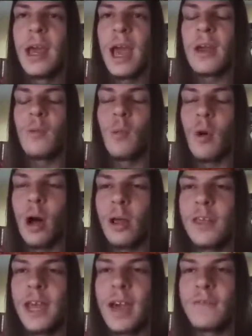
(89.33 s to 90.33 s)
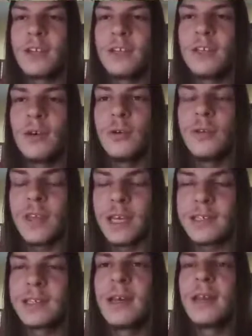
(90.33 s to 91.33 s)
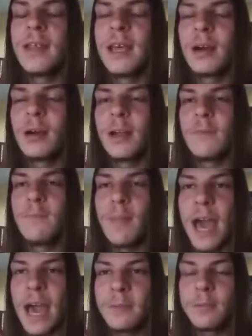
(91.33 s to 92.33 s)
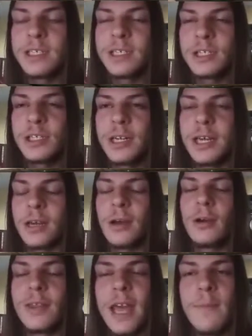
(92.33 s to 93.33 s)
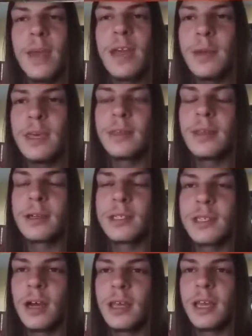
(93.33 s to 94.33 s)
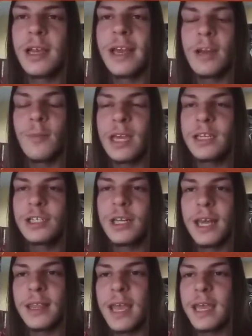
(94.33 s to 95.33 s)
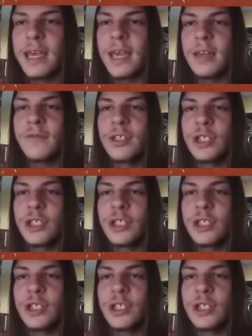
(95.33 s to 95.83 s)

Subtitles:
And while they have to do this, they are in bad positioning, or maybe they're stuck in an animation and they can't even